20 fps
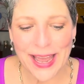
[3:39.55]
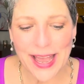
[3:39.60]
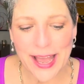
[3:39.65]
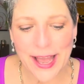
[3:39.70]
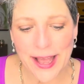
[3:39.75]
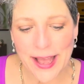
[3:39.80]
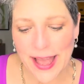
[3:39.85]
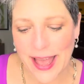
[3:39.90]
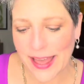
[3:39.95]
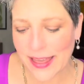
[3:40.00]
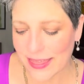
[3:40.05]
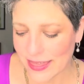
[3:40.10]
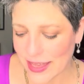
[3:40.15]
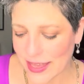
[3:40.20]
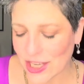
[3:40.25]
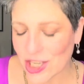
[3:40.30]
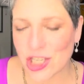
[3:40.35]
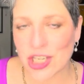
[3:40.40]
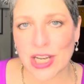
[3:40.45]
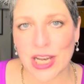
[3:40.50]
I
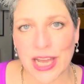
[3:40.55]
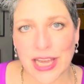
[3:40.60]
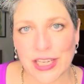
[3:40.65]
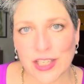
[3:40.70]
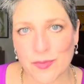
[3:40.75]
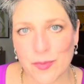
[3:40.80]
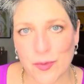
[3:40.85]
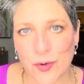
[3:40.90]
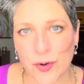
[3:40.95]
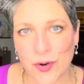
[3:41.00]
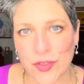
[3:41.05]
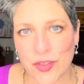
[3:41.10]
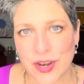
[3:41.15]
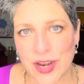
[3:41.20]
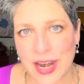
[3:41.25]
think she likes more the